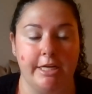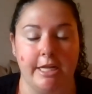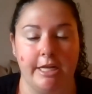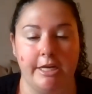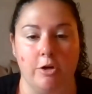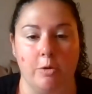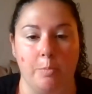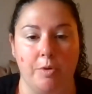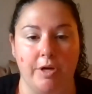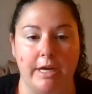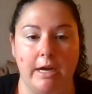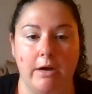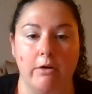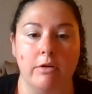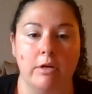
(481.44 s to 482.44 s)
dandy notebook
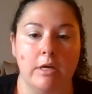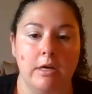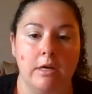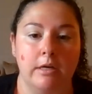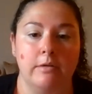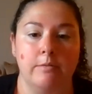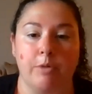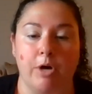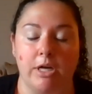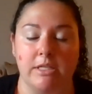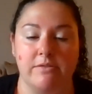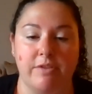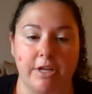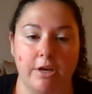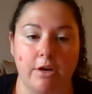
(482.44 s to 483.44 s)
out. Pause
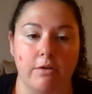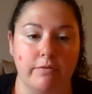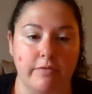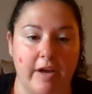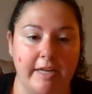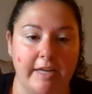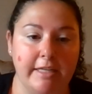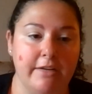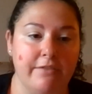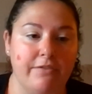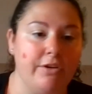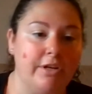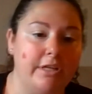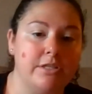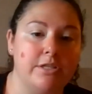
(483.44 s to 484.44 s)
the video, find it if you
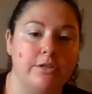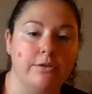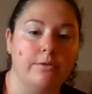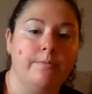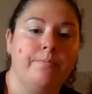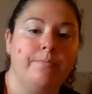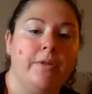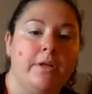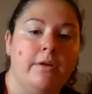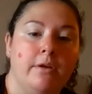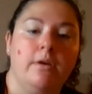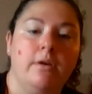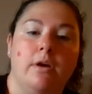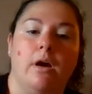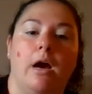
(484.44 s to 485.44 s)
need to,
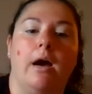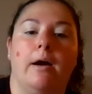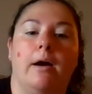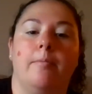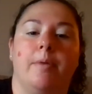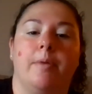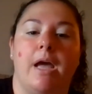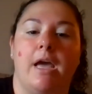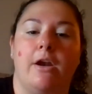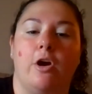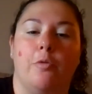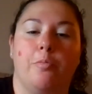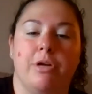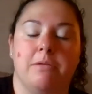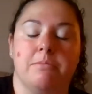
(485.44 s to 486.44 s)
and
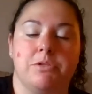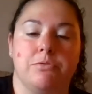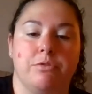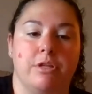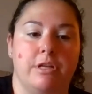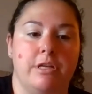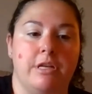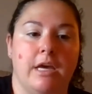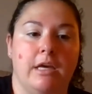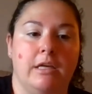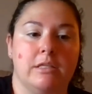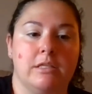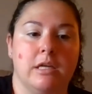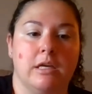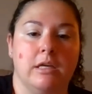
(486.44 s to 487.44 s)
open up to the
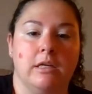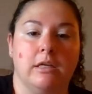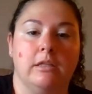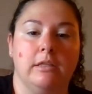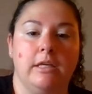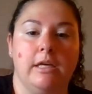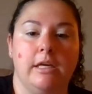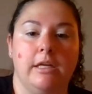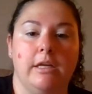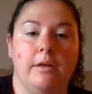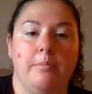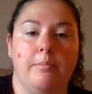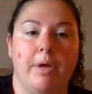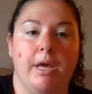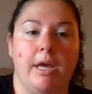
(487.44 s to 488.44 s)
next clean
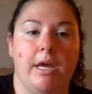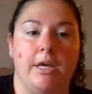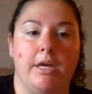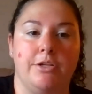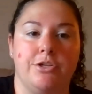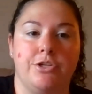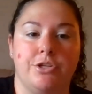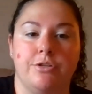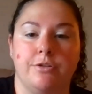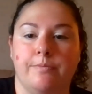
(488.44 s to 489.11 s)
page.